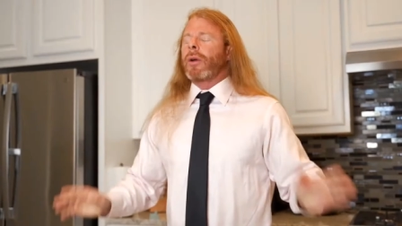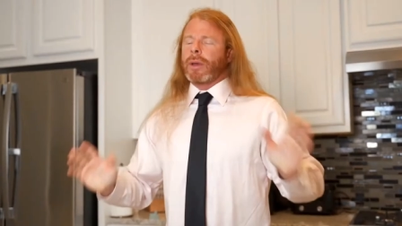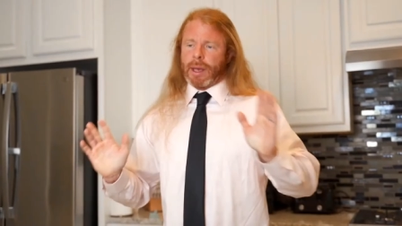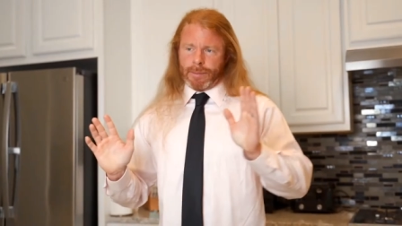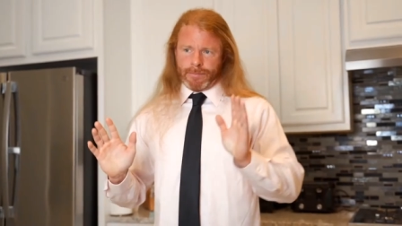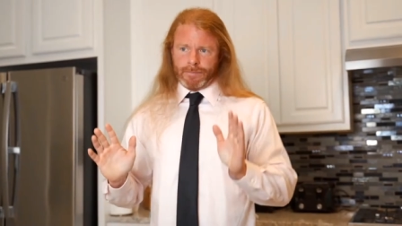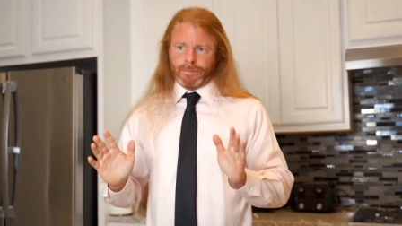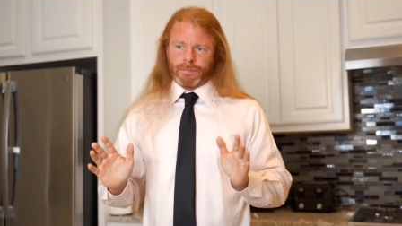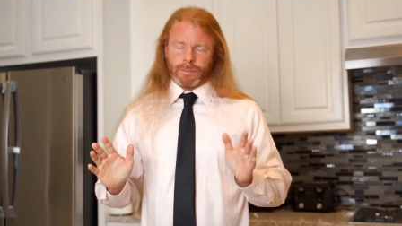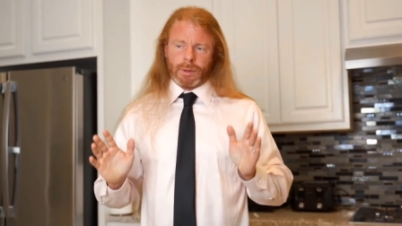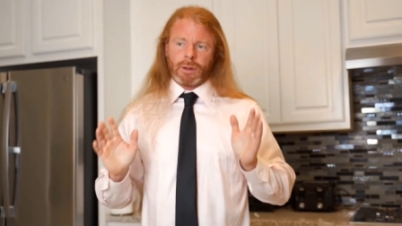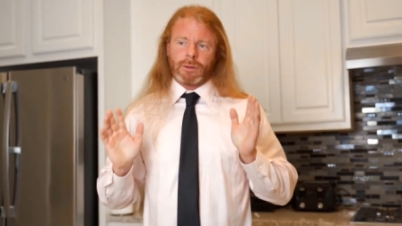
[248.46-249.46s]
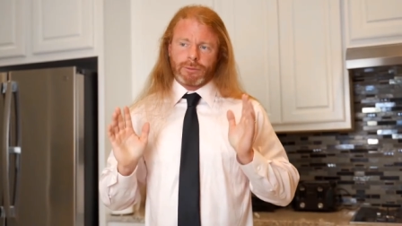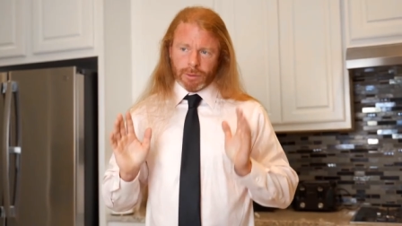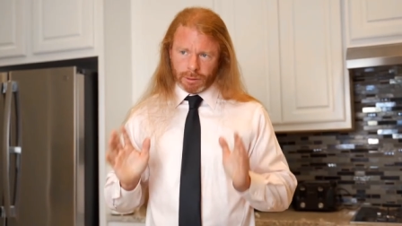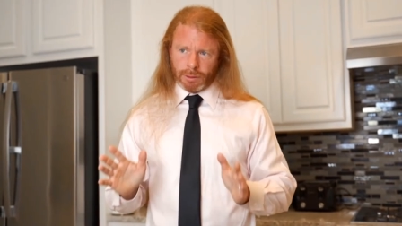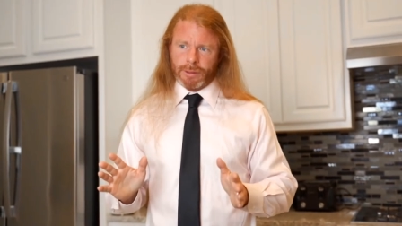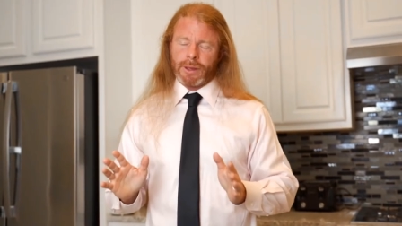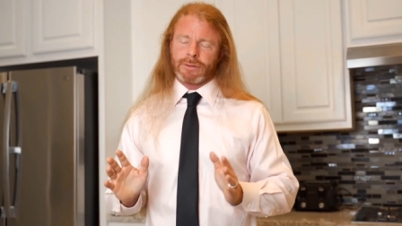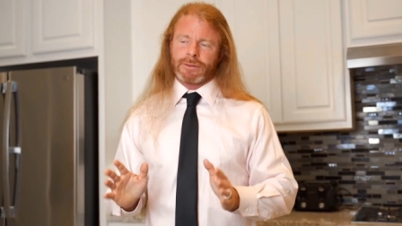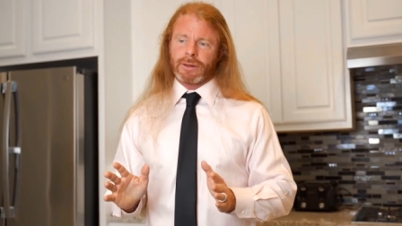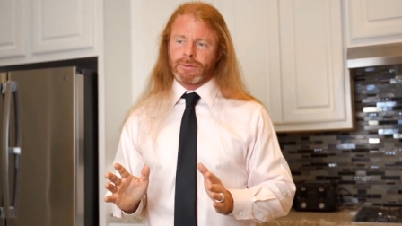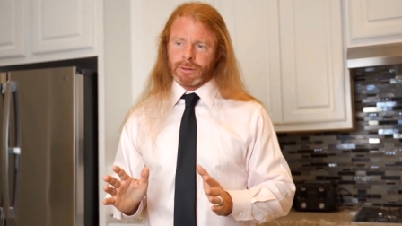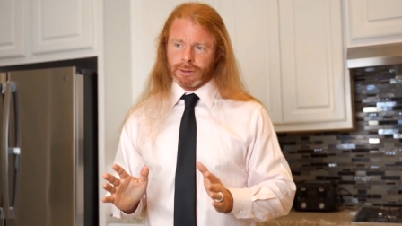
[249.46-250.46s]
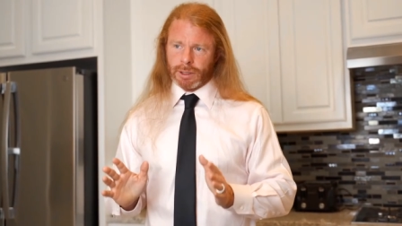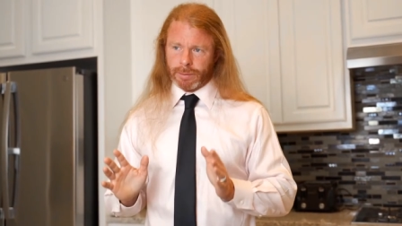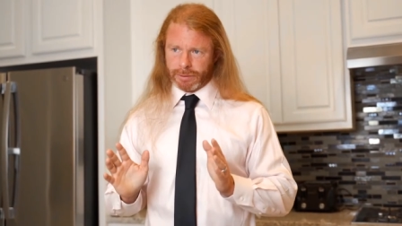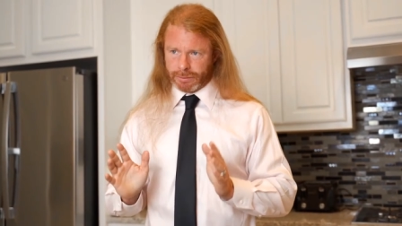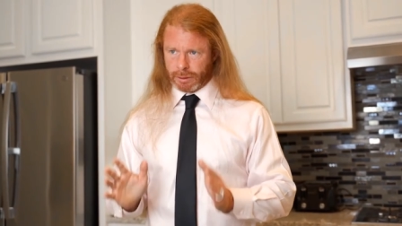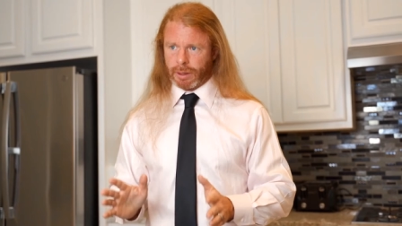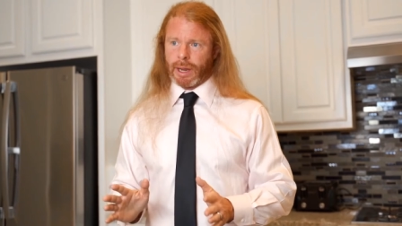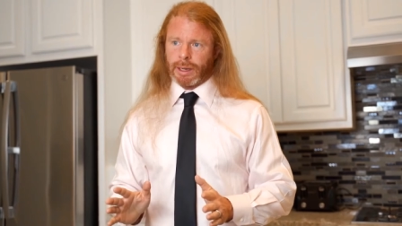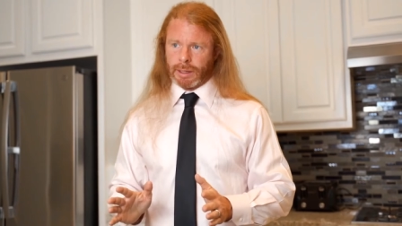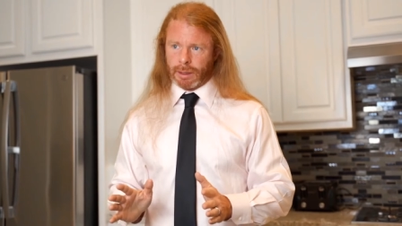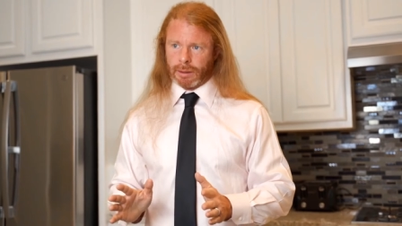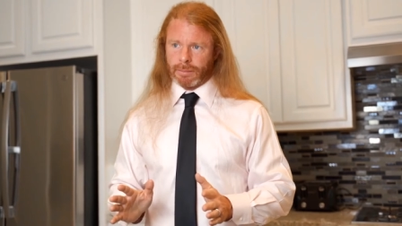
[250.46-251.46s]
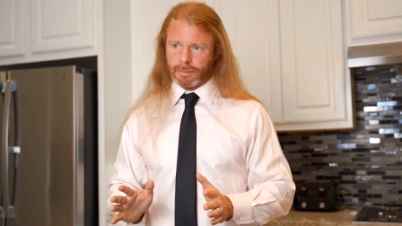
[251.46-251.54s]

Okay, so you think censorship is a good idea?